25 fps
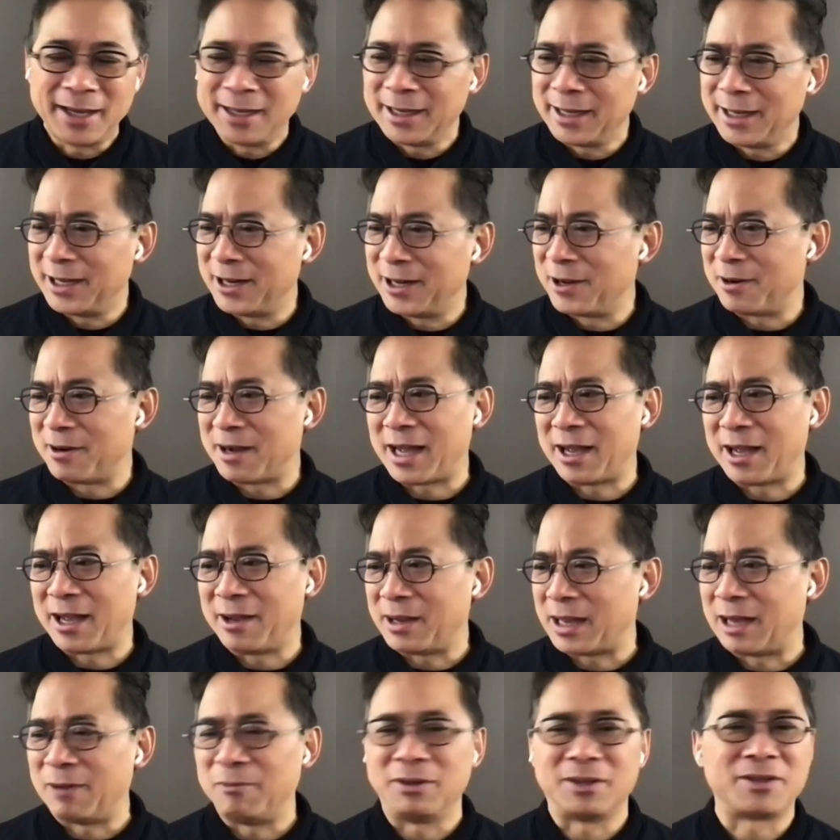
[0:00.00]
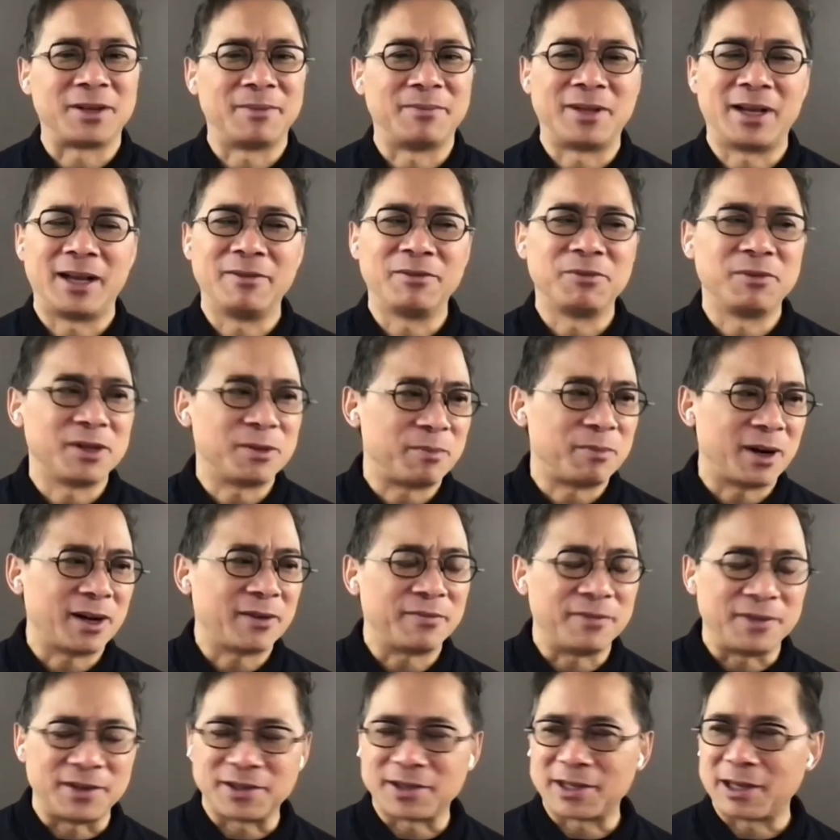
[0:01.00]
would sometimes miss
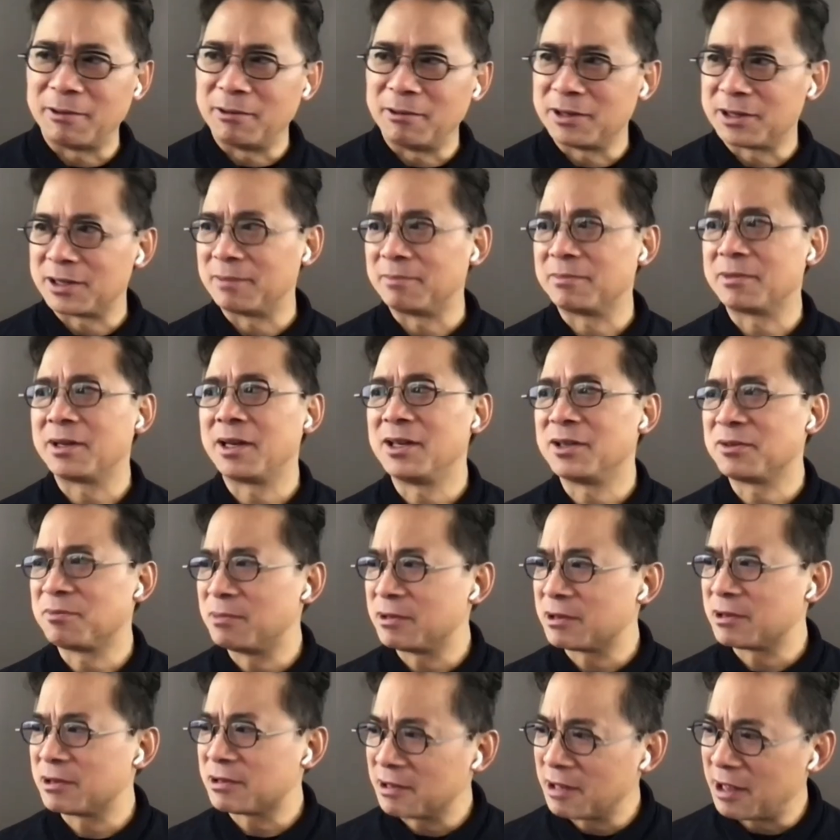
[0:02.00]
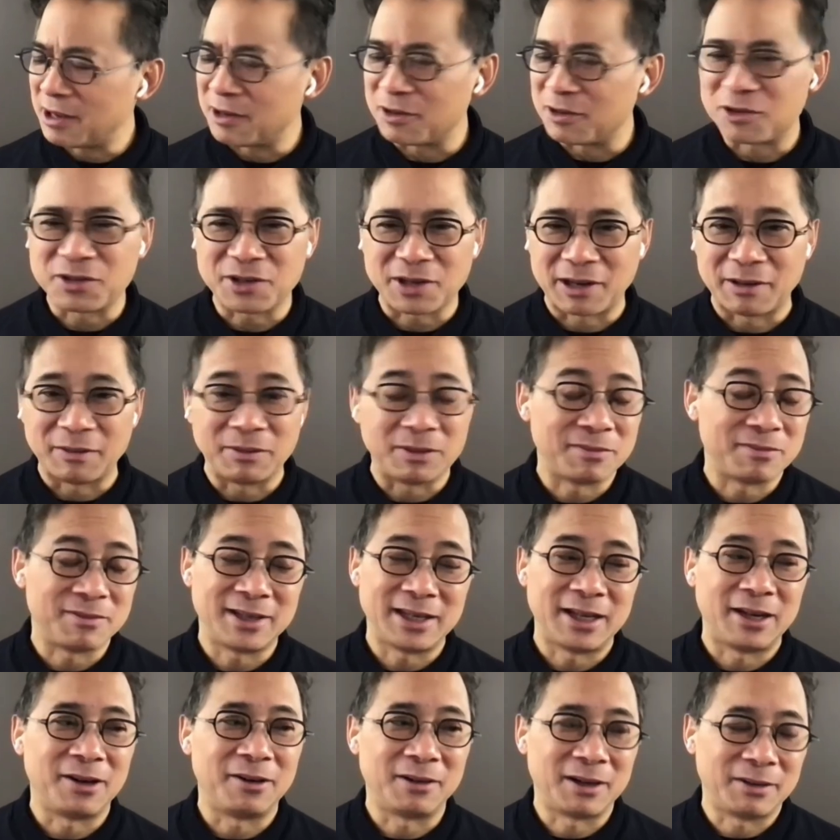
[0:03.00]
breakfast. I would sometimes miss lunch. I would
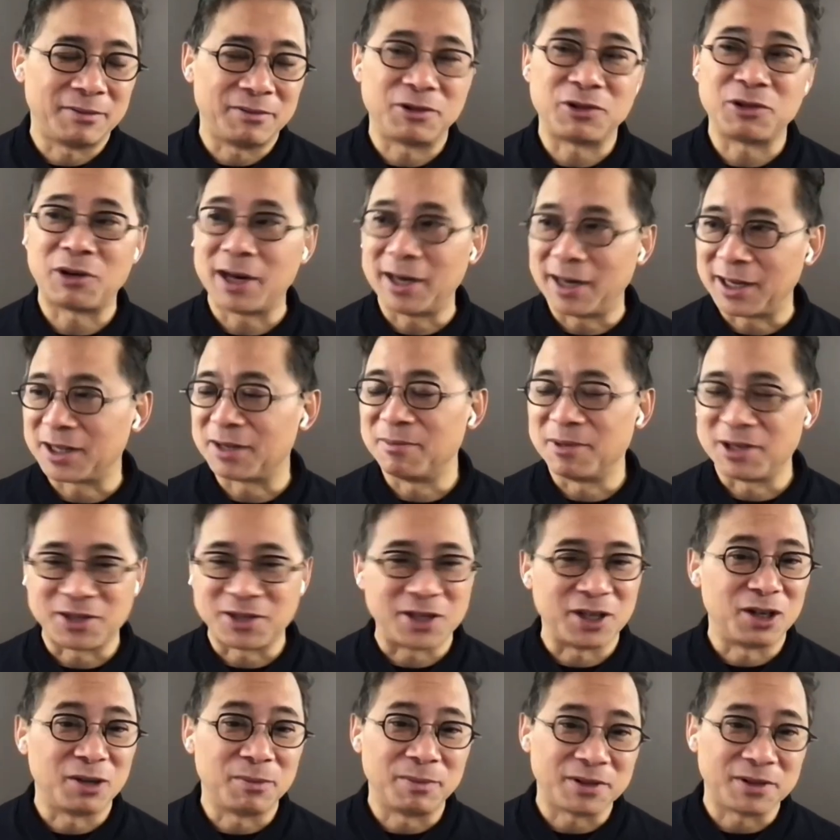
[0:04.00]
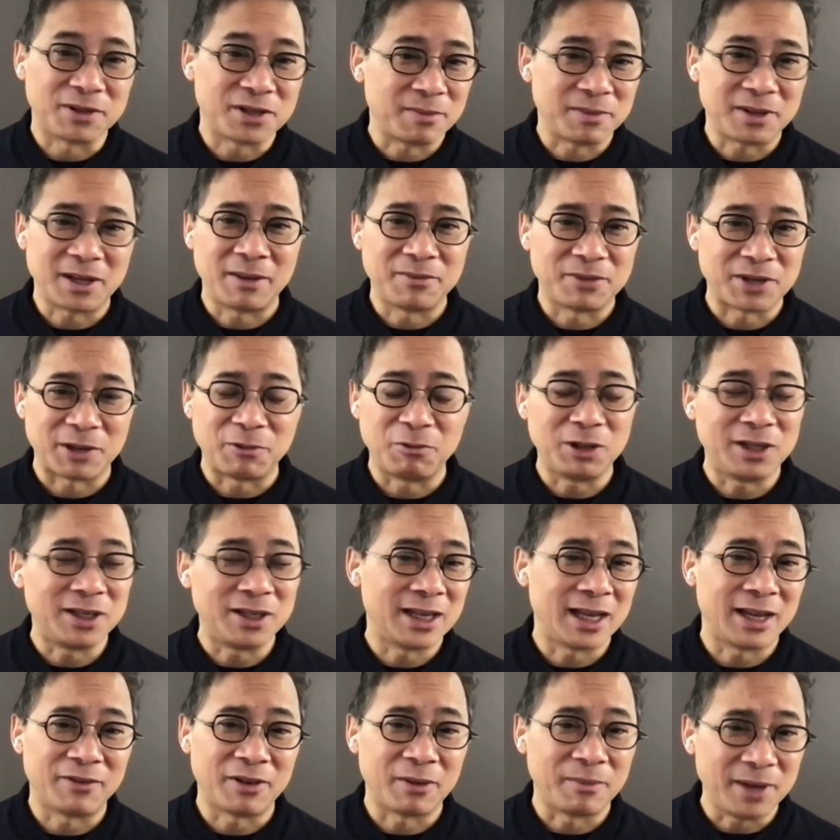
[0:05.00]
try not to miss dinner, but sometimes I wouldn't
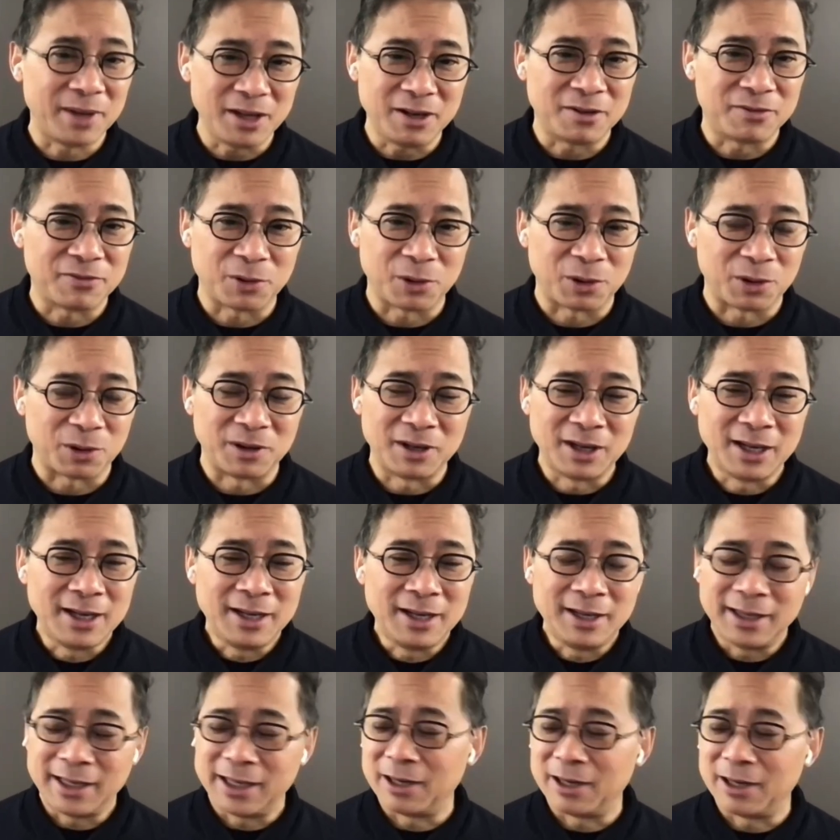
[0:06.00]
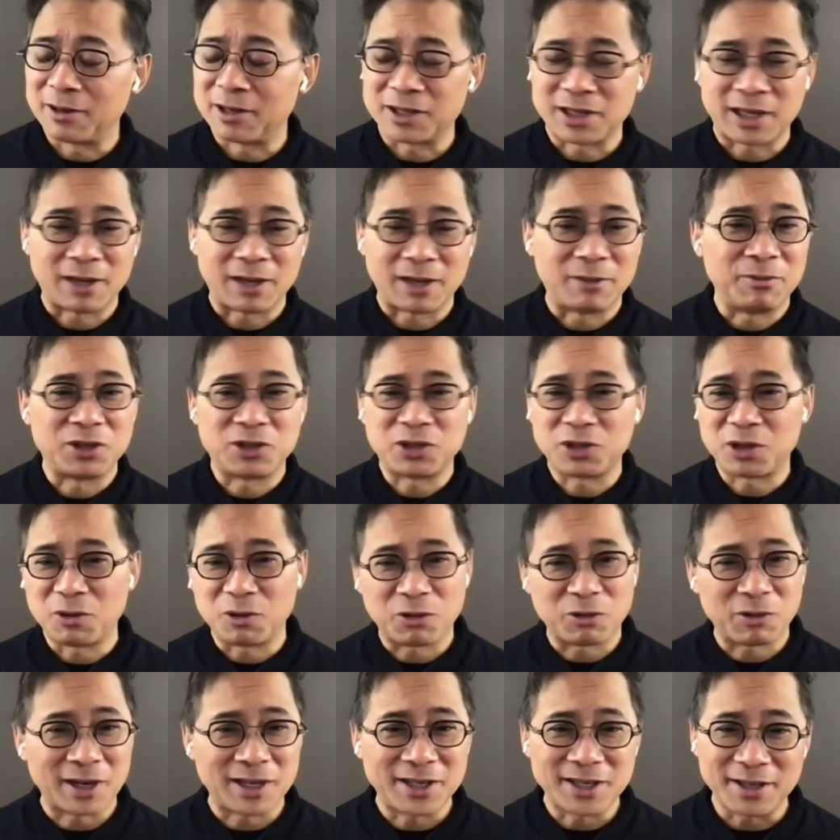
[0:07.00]
have a meal because I was so
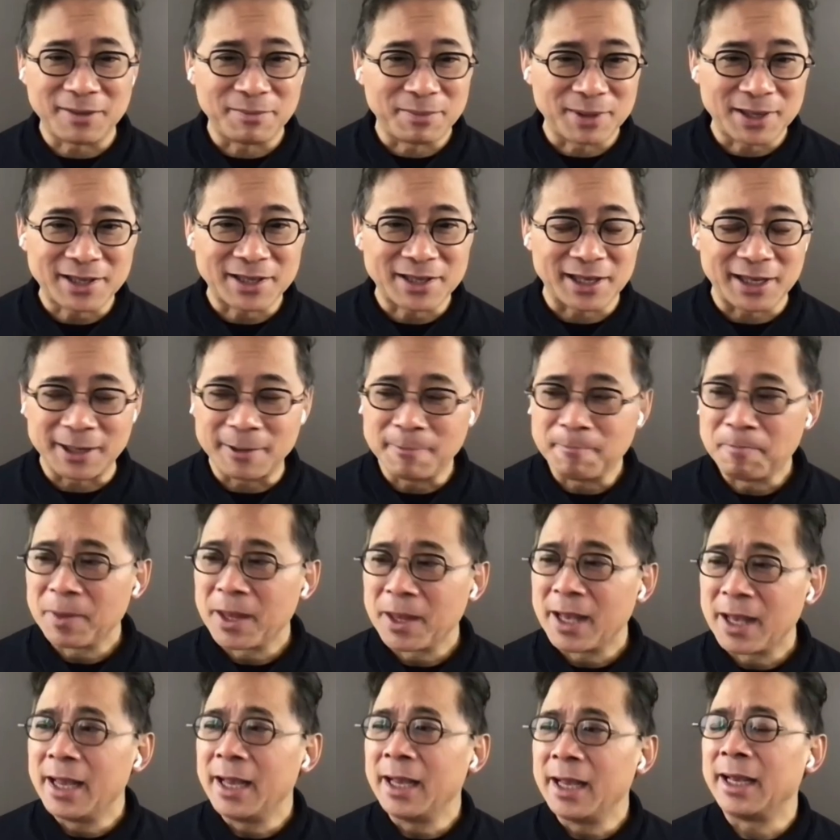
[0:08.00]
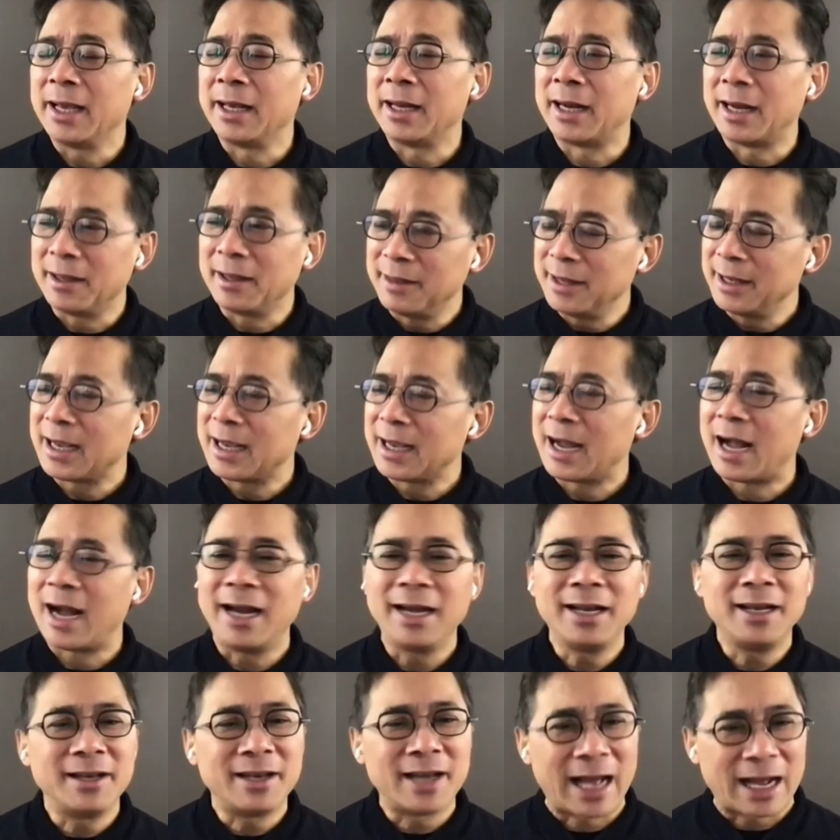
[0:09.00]
crazy busy. And I think I
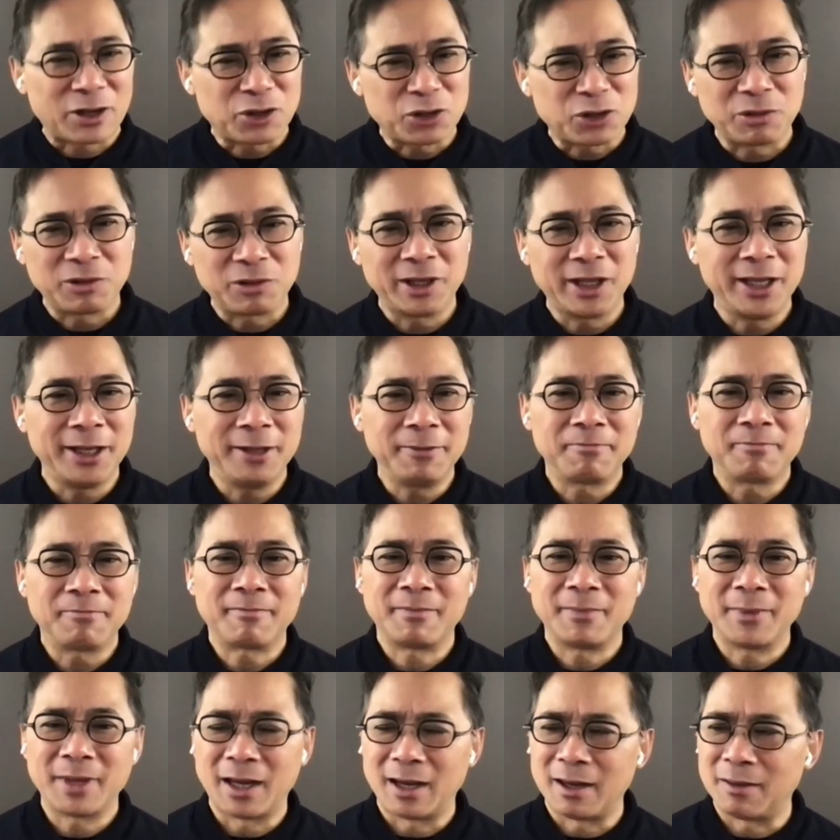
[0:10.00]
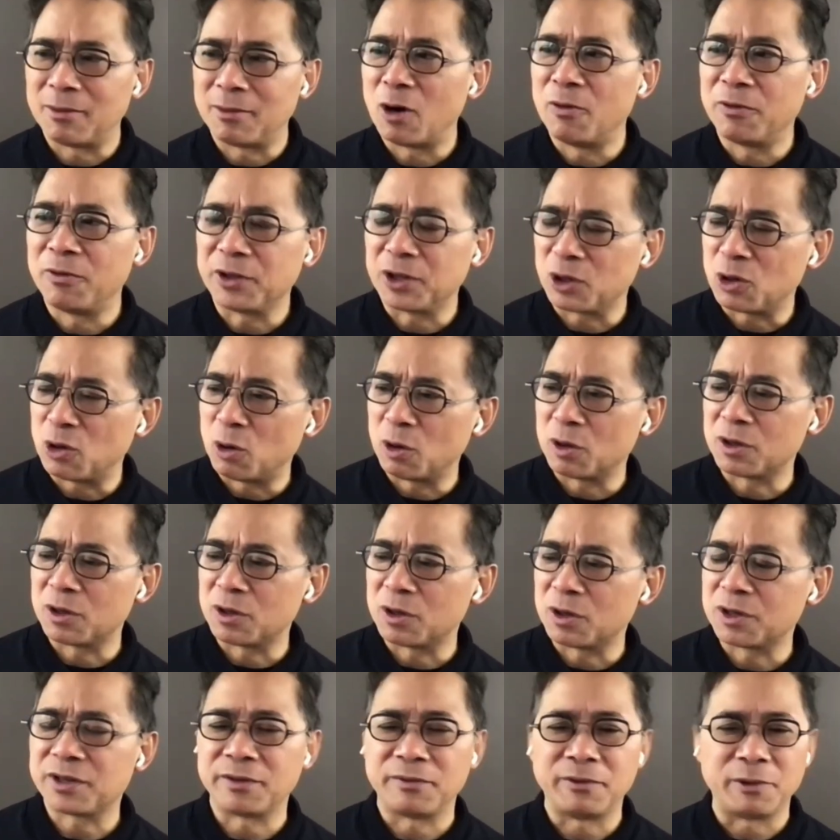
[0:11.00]
naturally, over the
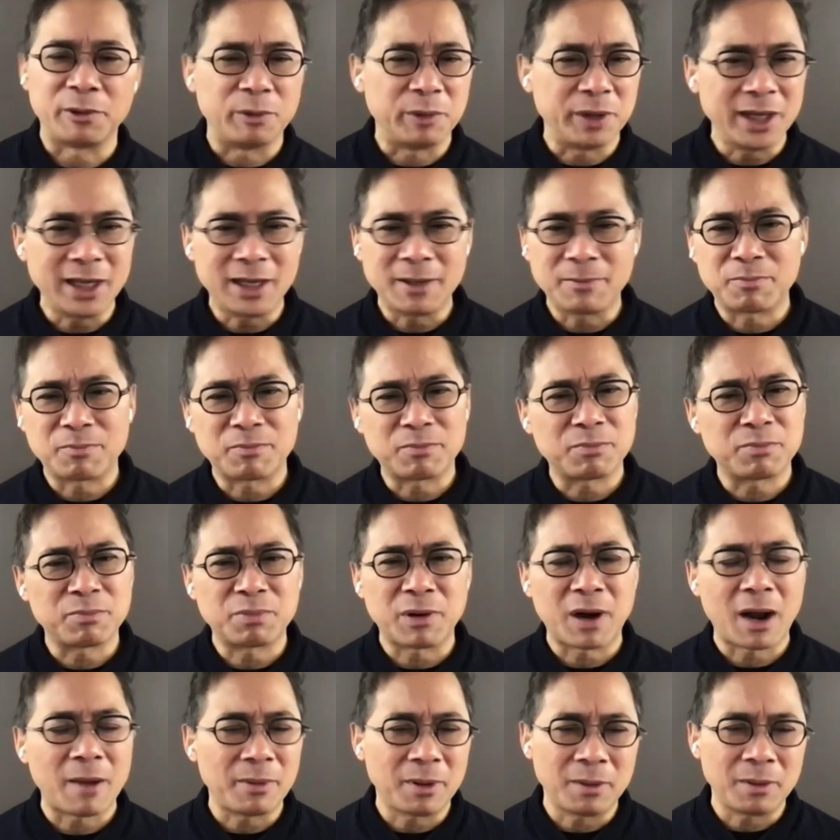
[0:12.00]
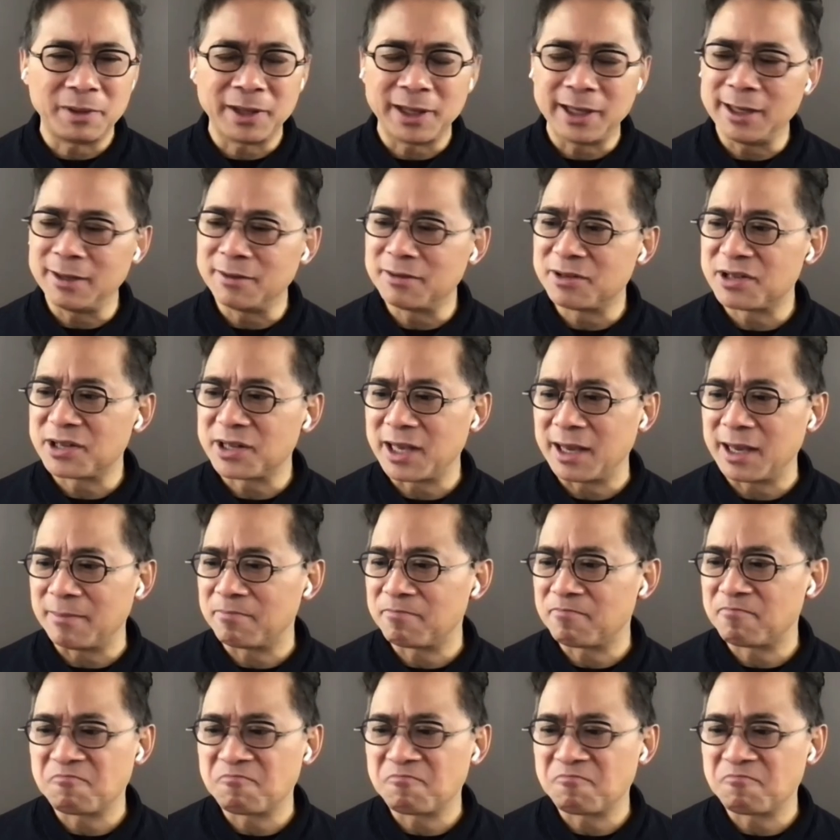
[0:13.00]
course of a week, probably skip